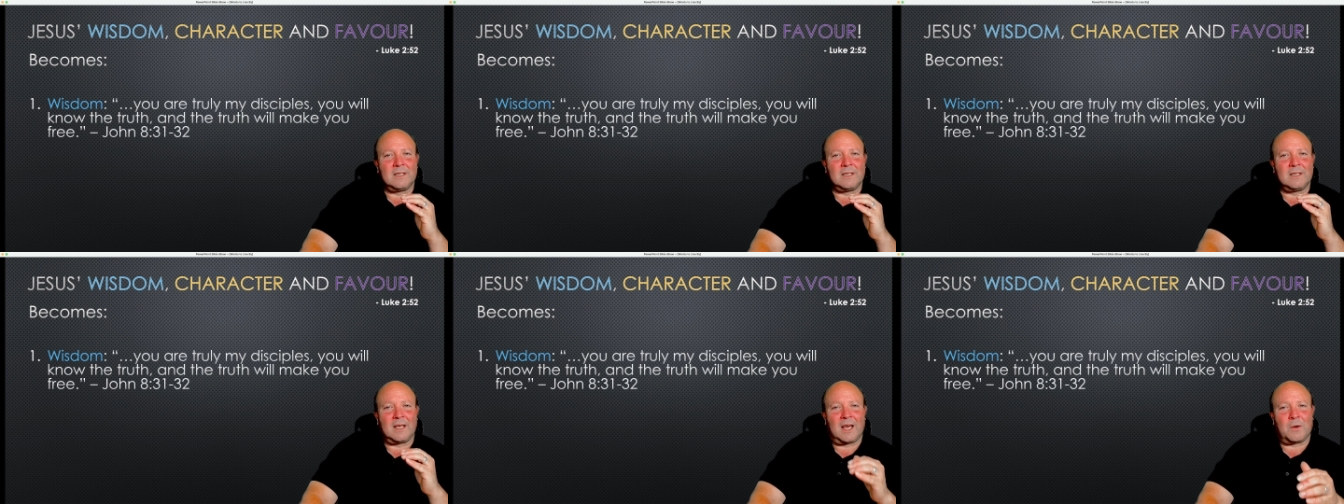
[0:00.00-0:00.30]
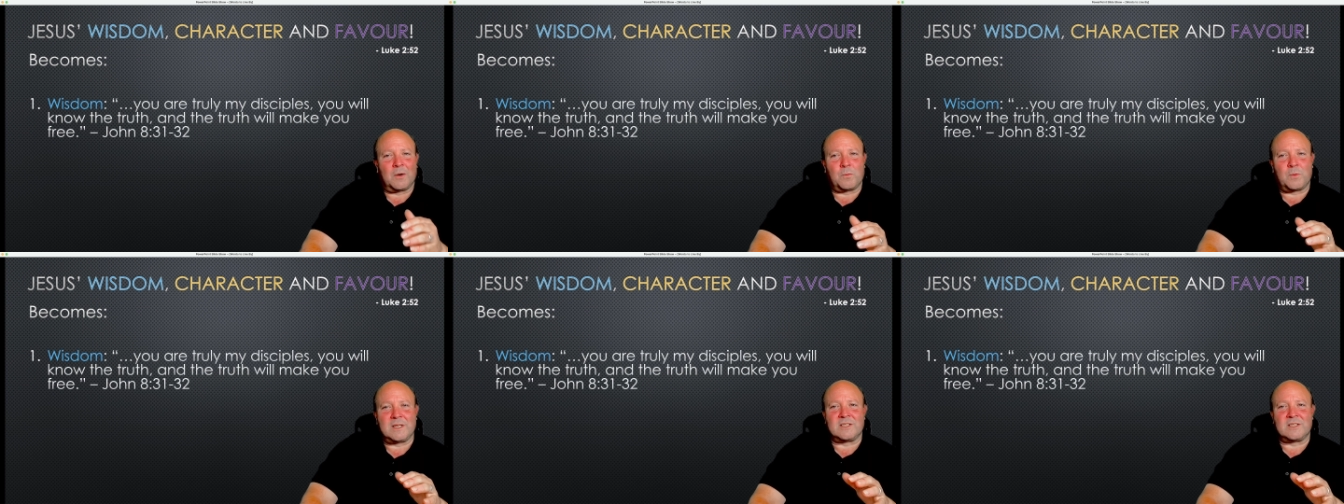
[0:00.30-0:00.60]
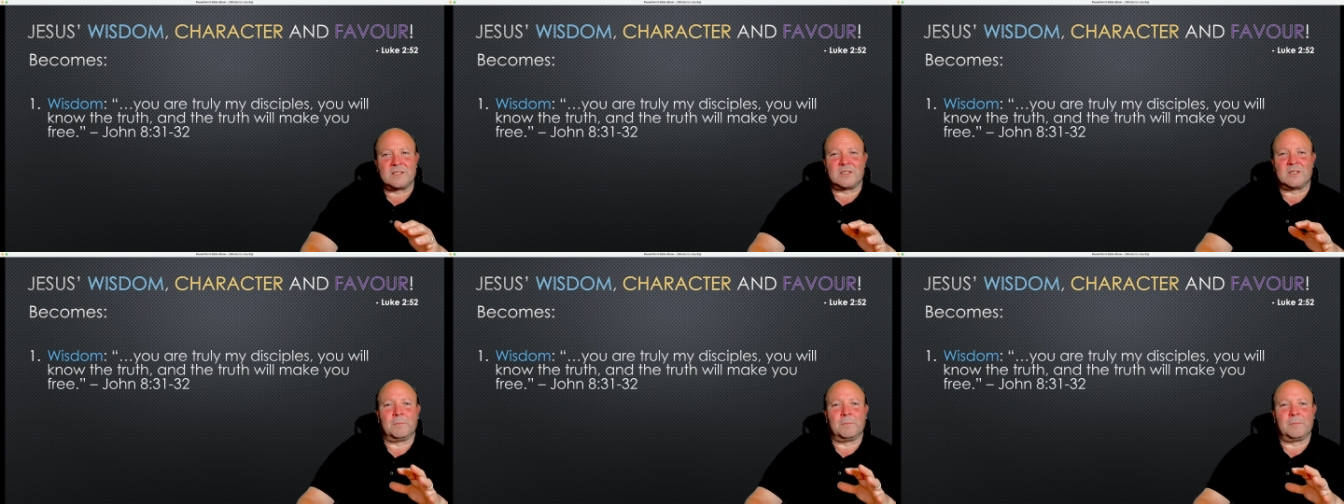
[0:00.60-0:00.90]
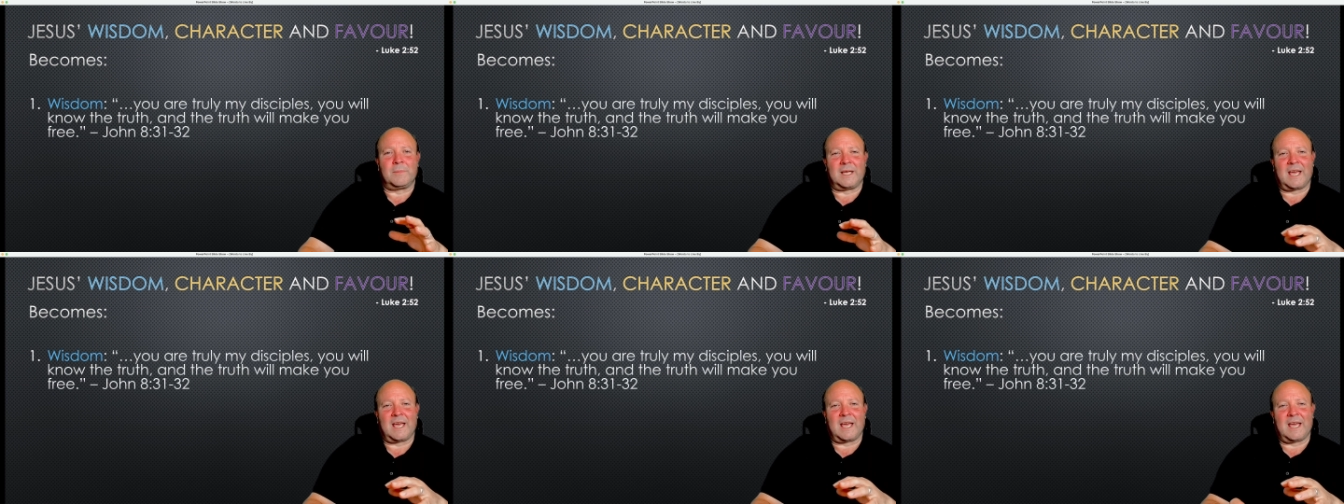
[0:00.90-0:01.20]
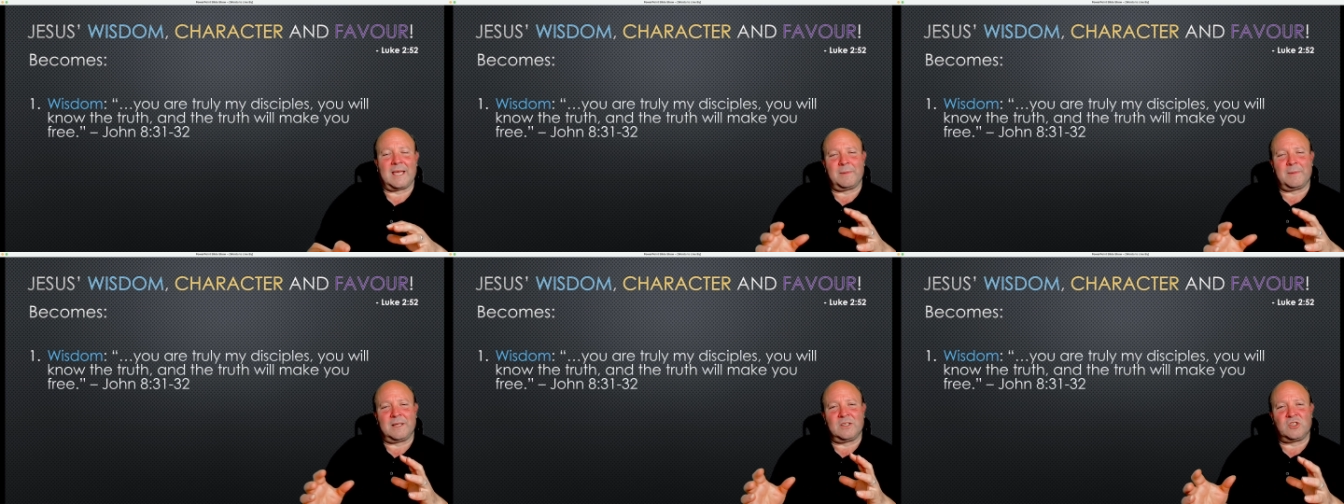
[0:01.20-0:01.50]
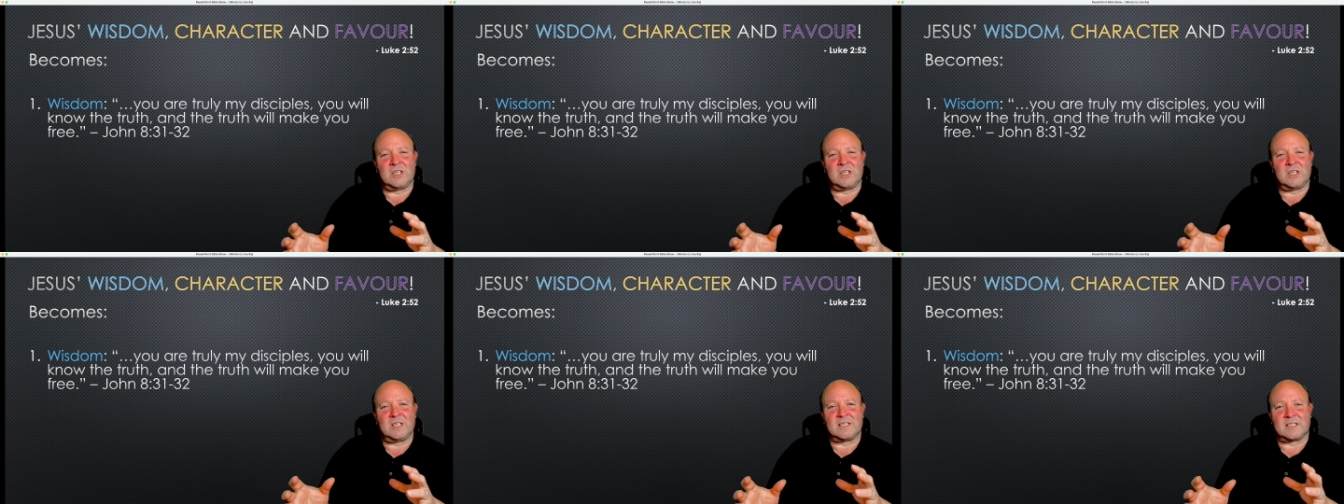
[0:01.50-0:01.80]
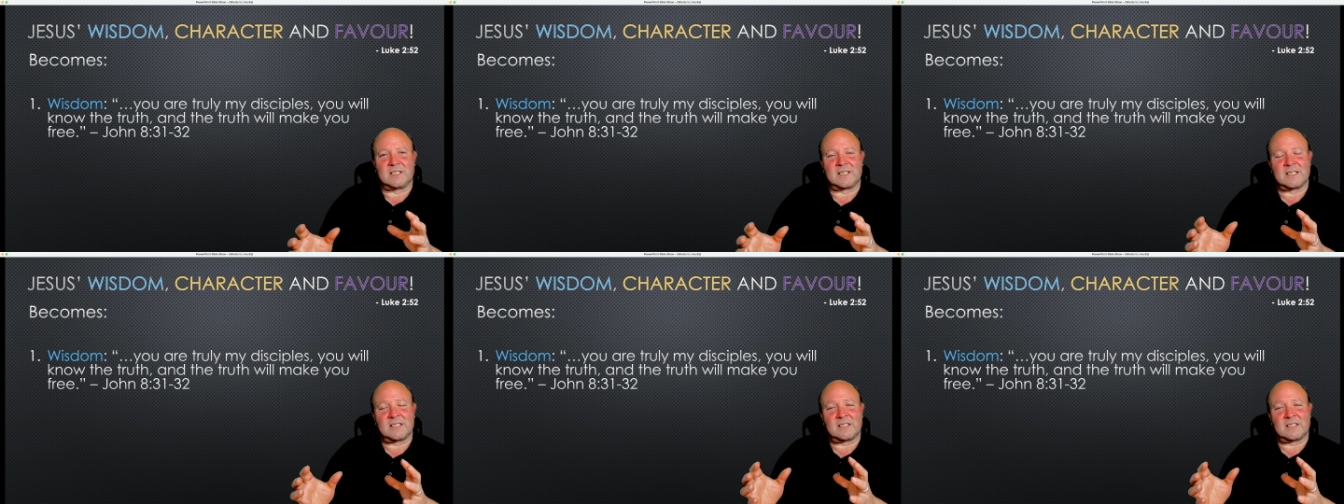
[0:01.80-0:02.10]
wisdom became in
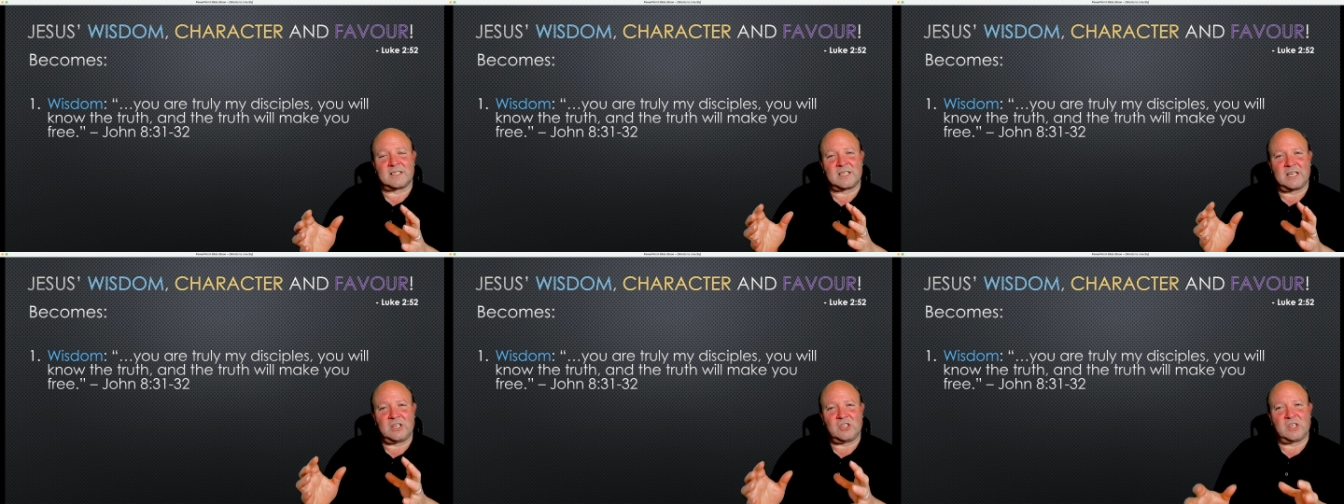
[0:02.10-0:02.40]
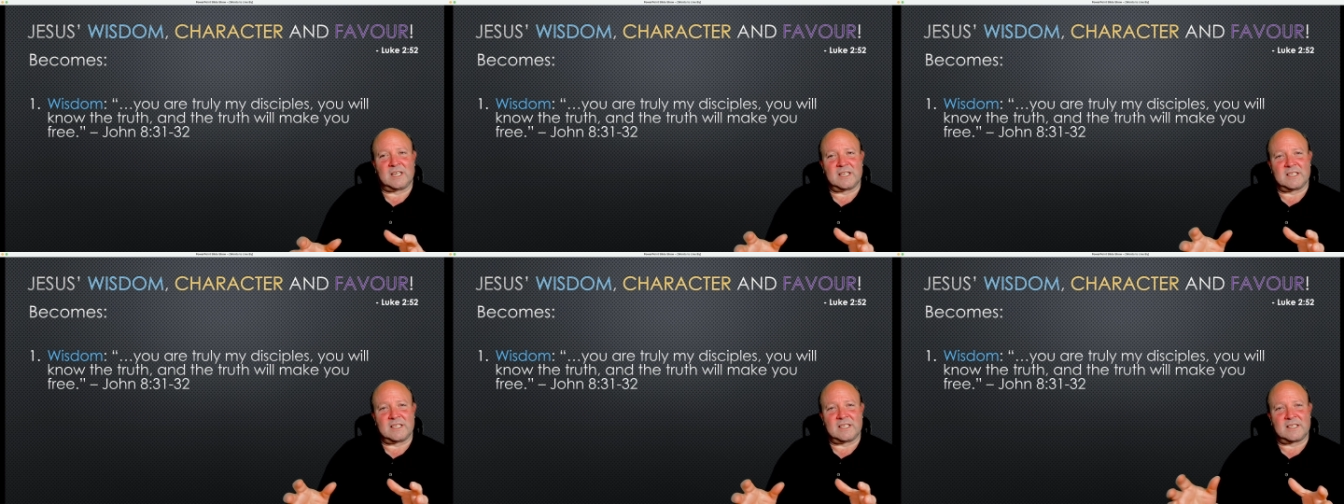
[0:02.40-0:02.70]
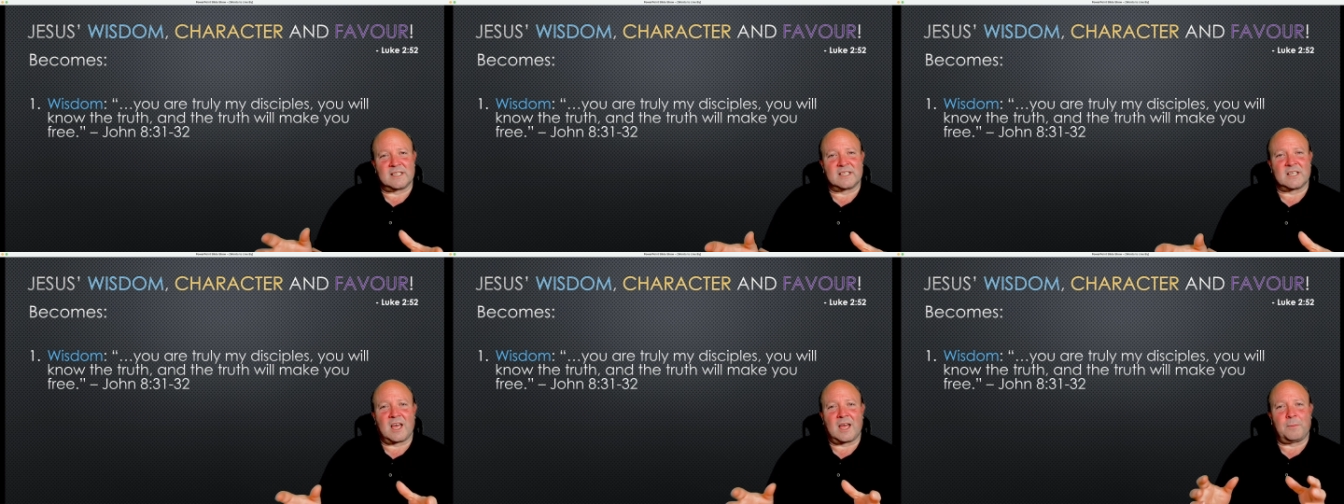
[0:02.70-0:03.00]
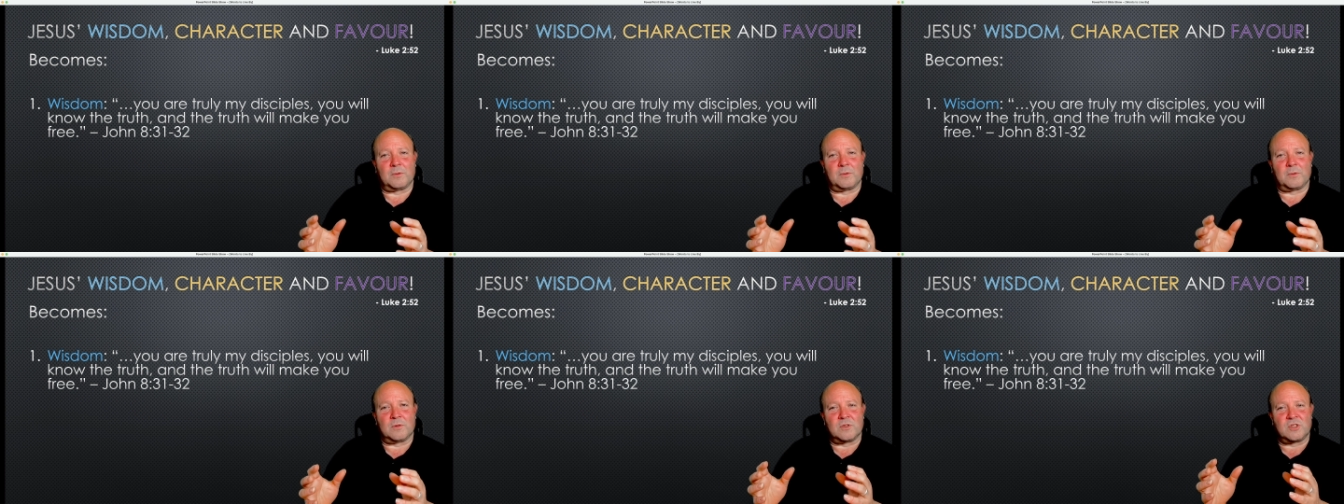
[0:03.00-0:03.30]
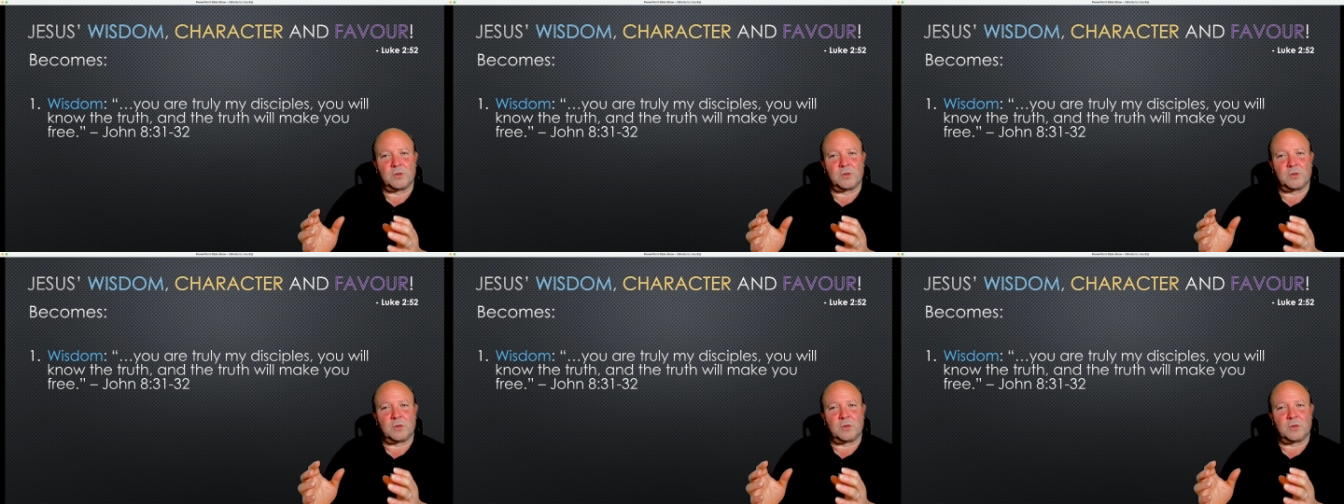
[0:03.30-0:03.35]
Jesus' teaching his disciples.